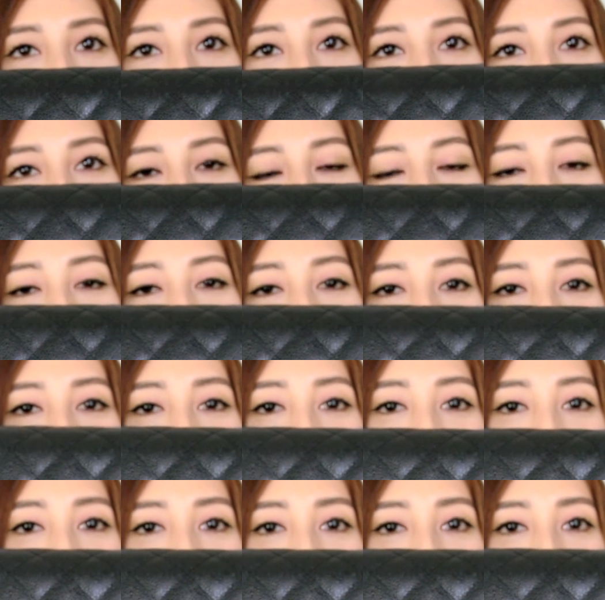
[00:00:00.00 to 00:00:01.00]
It is
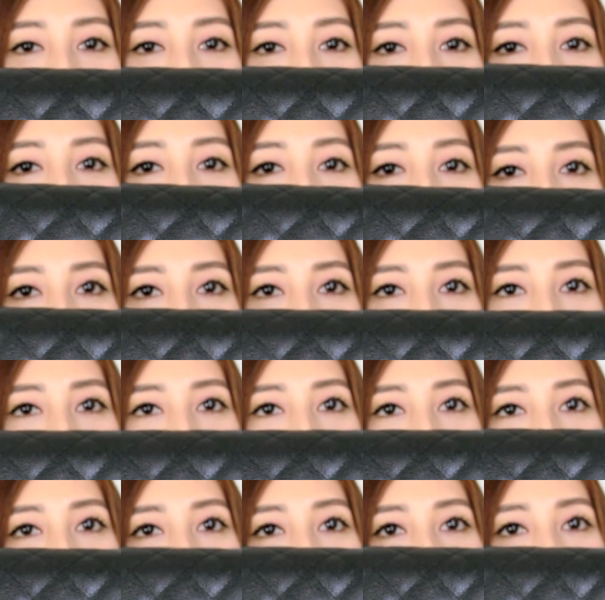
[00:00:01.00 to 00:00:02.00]
also in black
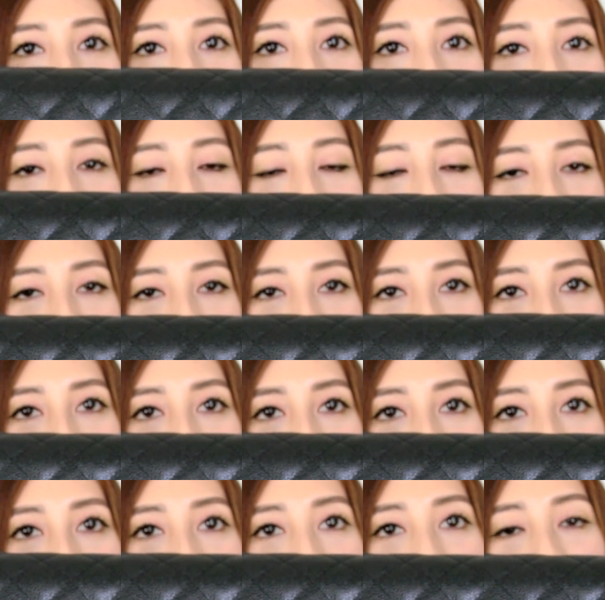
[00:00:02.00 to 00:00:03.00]
with gold
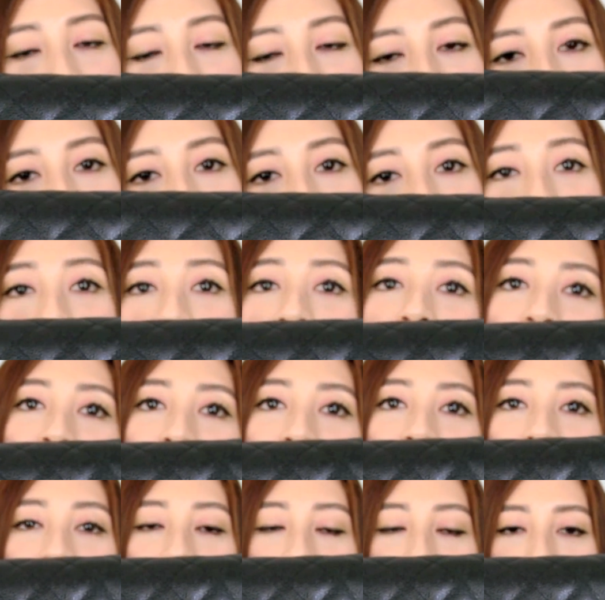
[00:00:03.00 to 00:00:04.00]
hardware and caviar
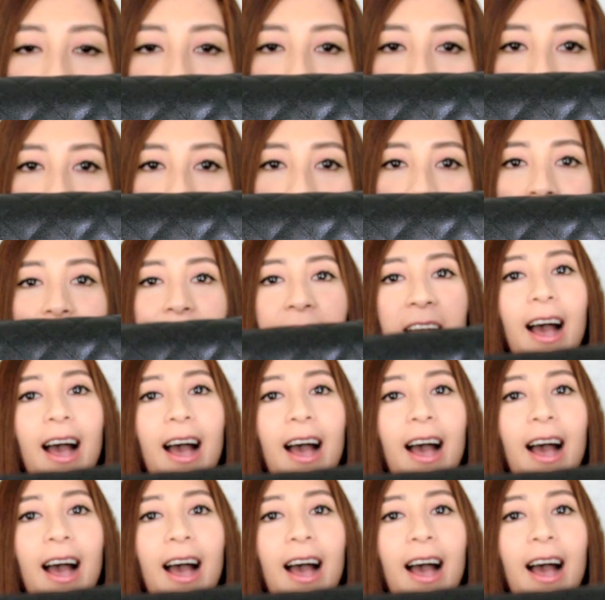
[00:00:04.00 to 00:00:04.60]
leather.